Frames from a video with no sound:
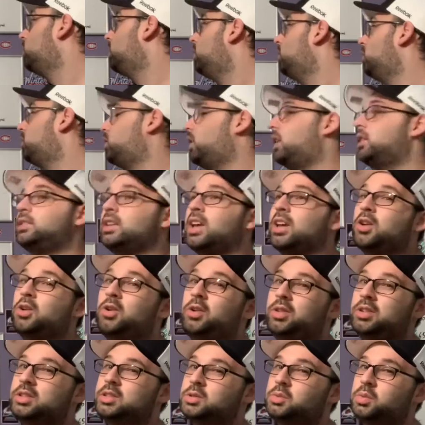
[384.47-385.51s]
And your shots on goal,
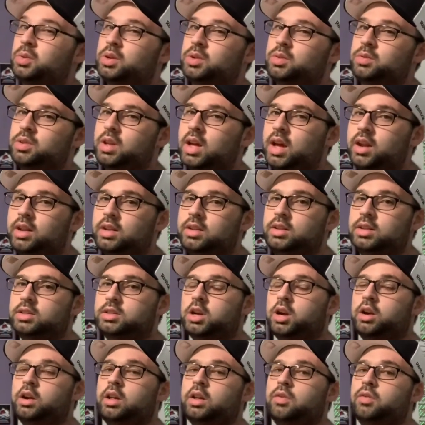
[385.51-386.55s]
this is where it's kind of
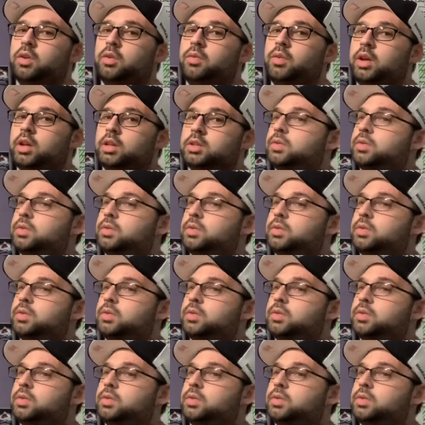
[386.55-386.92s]
disheartening if you're a Vegas